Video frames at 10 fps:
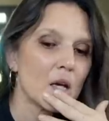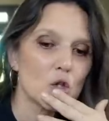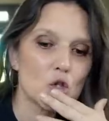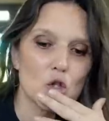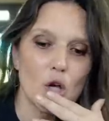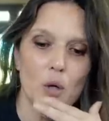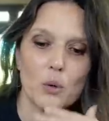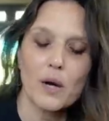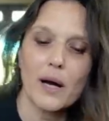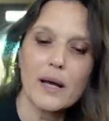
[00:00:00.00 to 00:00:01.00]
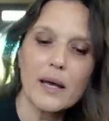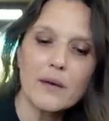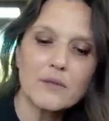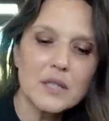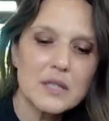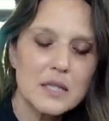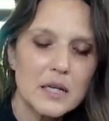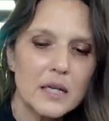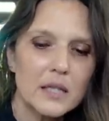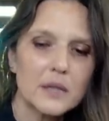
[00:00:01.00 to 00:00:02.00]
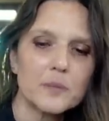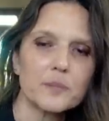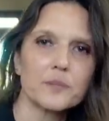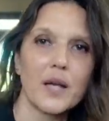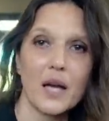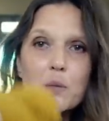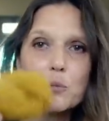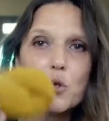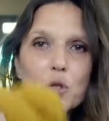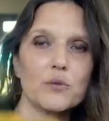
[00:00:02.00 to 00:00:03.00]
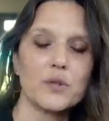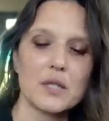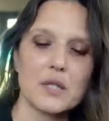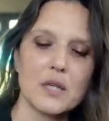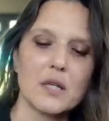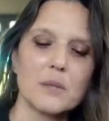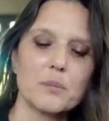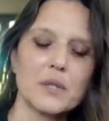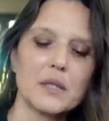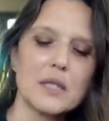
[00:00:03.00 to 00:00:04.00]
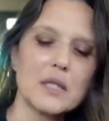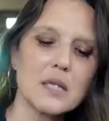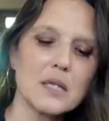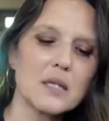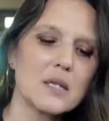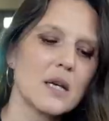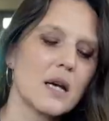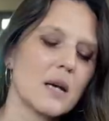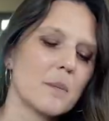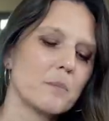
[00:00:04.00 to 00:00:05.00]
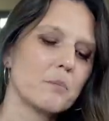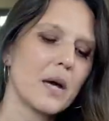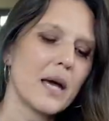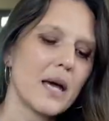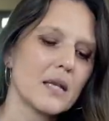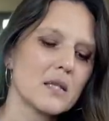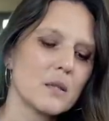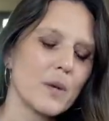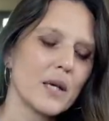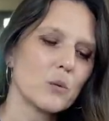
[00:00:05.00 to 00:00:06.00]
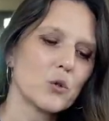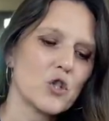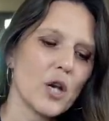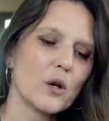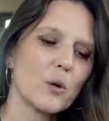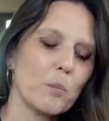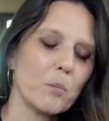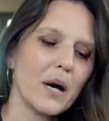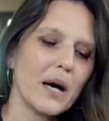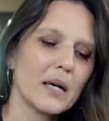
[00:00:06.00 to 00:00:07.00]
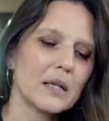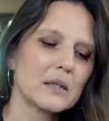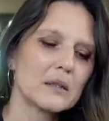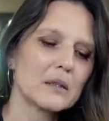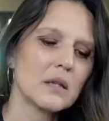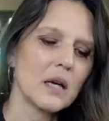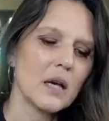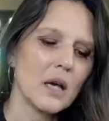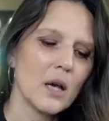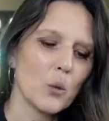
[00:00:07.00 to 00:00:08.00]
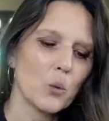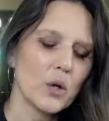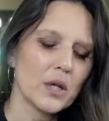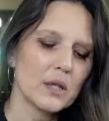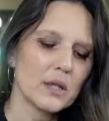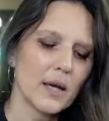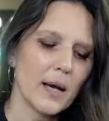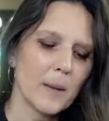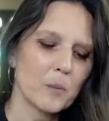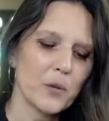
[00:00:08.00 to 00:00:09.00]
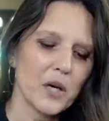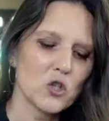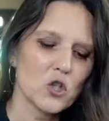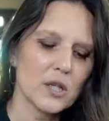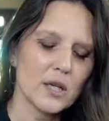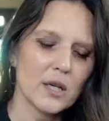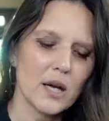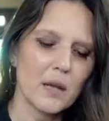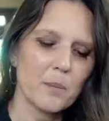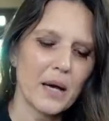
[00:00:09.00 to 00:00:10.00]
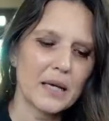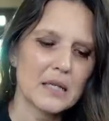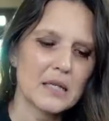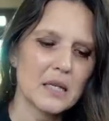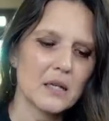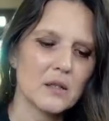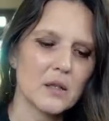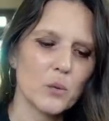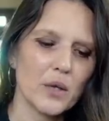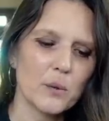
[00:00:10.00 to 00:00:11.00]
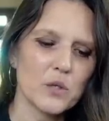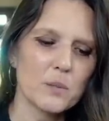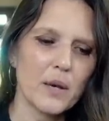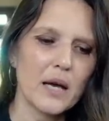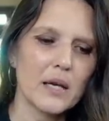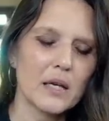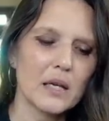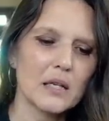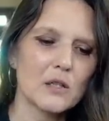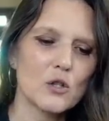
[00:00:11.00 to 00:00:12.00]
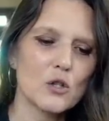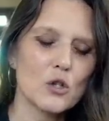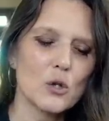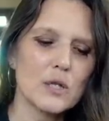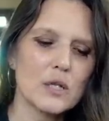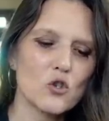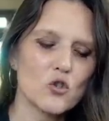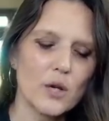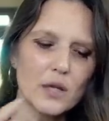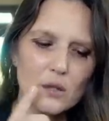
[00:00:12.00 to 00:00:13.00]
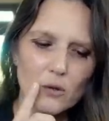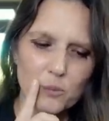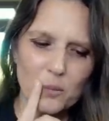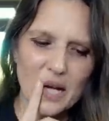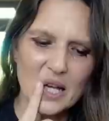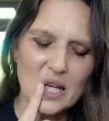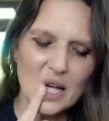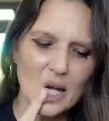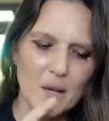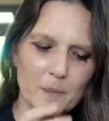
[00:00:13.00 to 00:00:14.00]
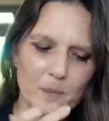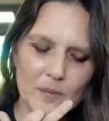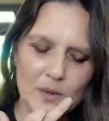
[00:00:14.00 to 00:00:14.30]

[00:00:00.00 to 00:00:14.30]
So I have this yarn. I have more of this yarn, but this is my hand spun, which I combined with brushed alpaca silk when I was plying it. So it's a strand of my